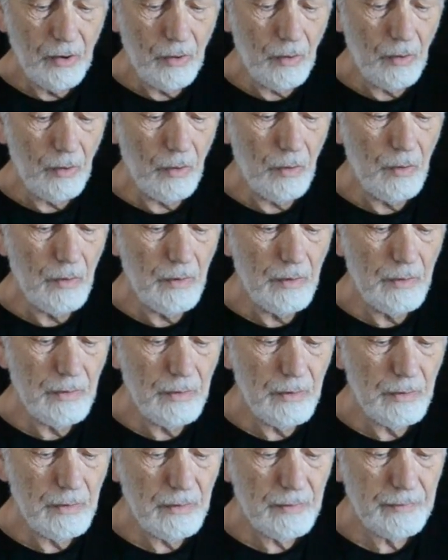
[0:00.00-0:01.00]

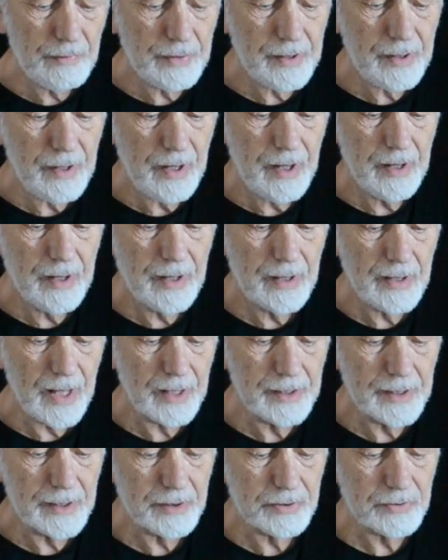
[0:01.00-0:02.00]
over that
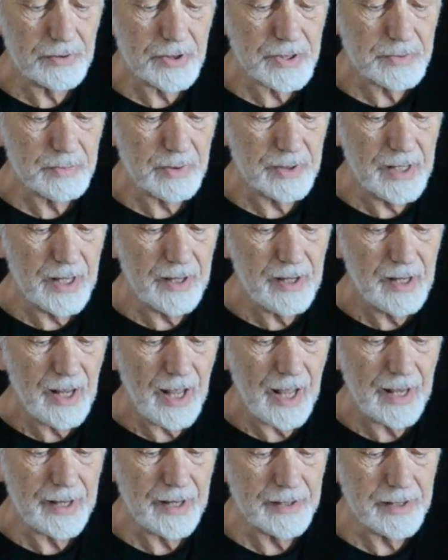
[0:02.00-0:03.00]
little cross one there
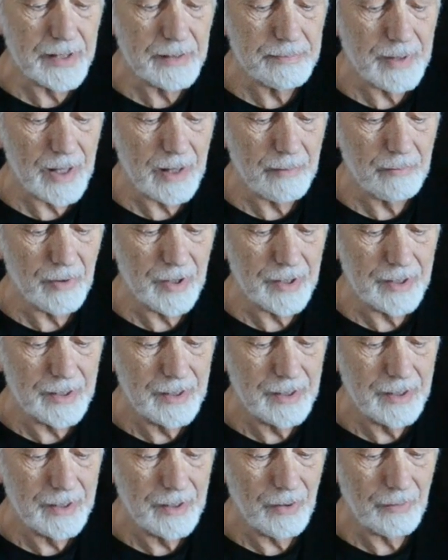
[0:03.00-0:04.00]
and under the palm one.
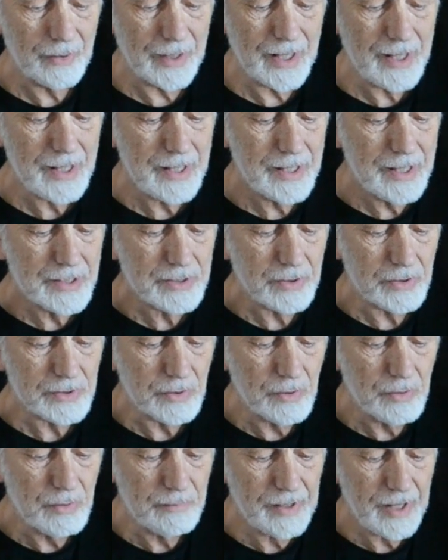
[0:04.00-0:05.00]
Okay, goes
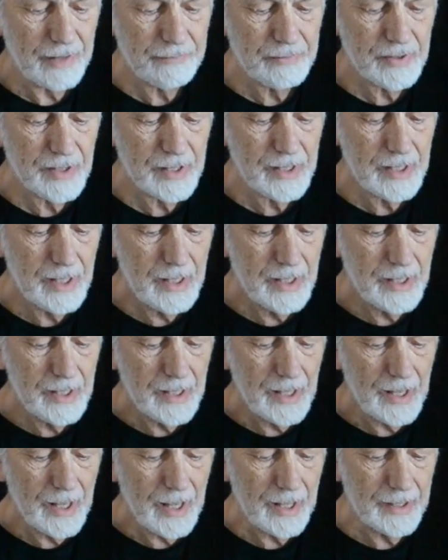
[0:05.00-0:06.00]
over everything
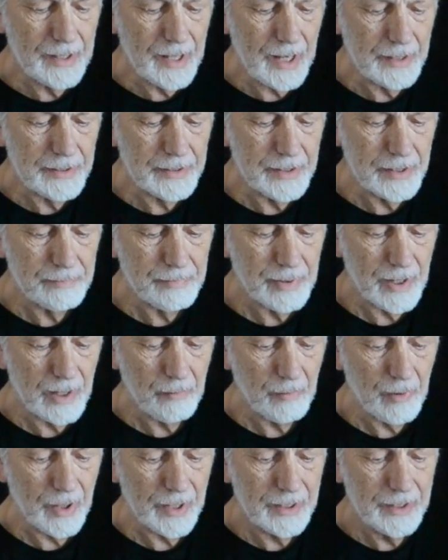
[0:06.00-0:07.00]
and under the palm
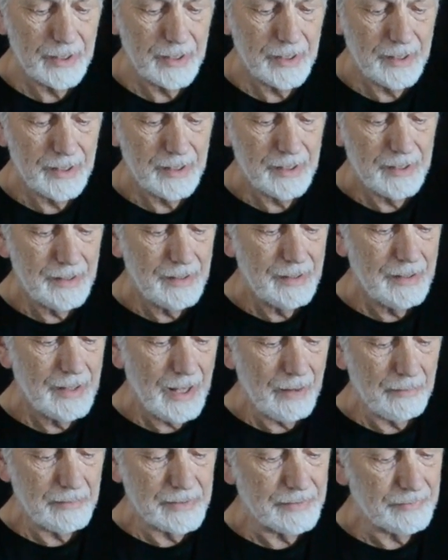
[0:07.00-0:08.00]
one.
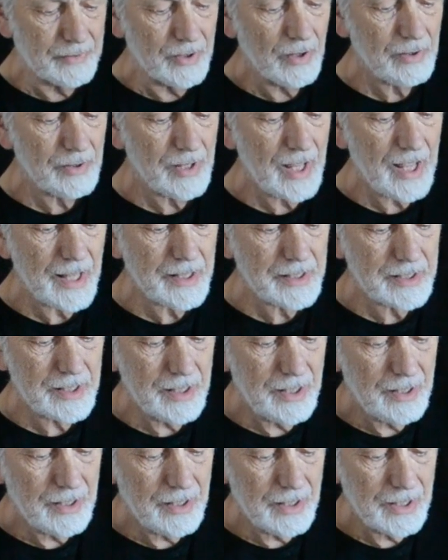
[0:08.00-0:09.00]
When you've got that,
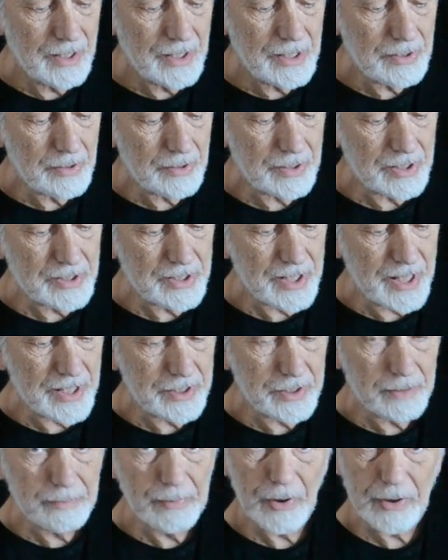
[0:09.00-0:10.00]
you can take
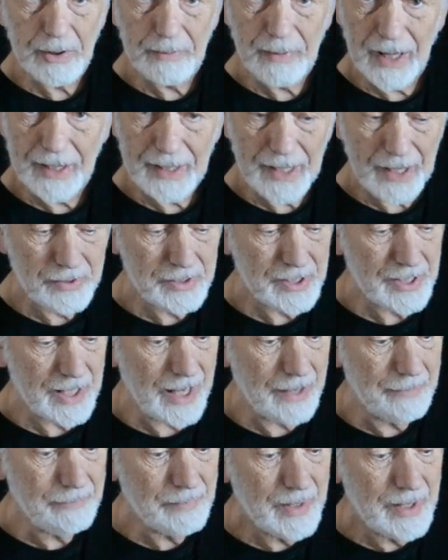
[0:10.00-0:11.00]
your bottom hand out again.
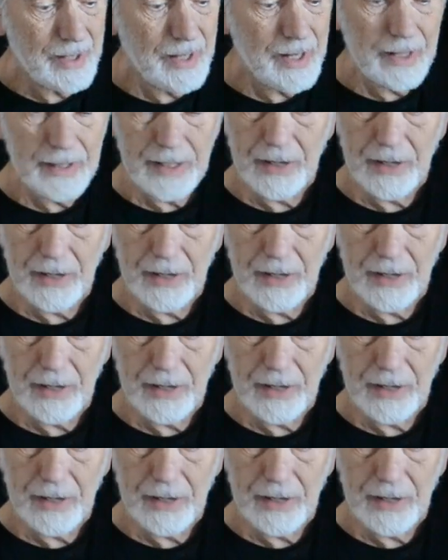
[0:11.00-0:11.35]
Now